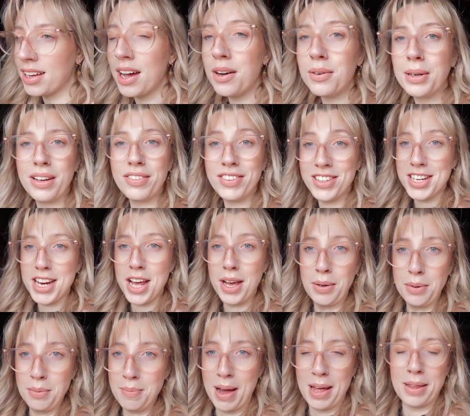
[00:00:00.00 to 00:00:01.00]
Oh, if you're
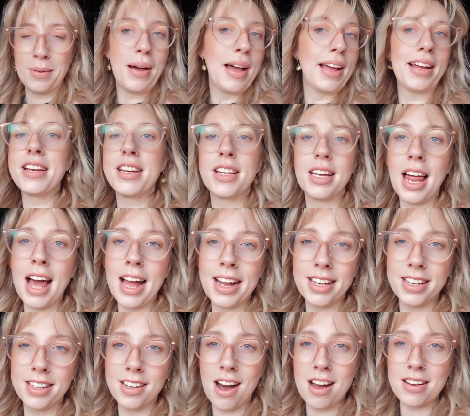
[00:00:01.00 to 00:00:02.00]
new, by the way, and you
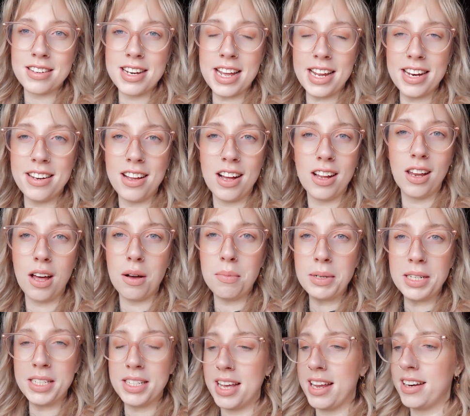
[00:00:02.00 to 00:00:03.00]
like gardening,
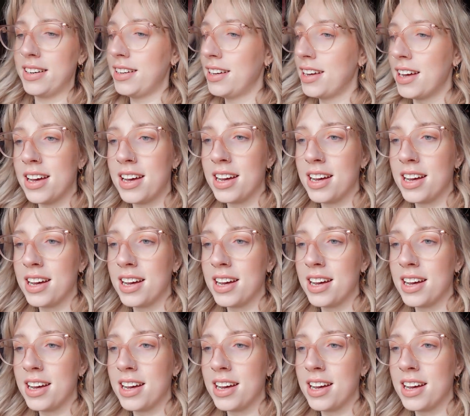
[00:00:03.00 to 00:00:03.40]
allotmenting,